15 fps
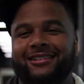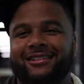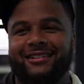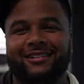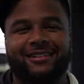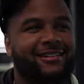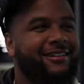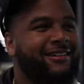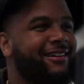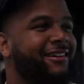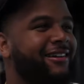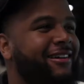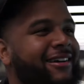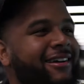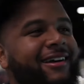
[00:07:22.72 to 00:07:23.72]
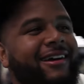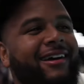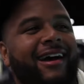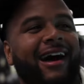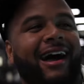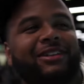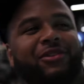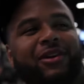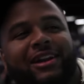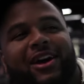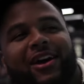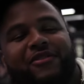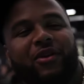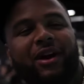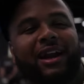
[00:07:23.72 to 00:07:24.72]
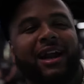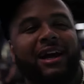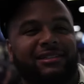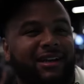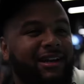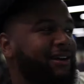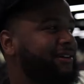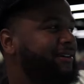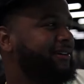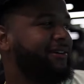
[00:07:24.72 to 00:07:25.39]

I just want to know if you're working out today.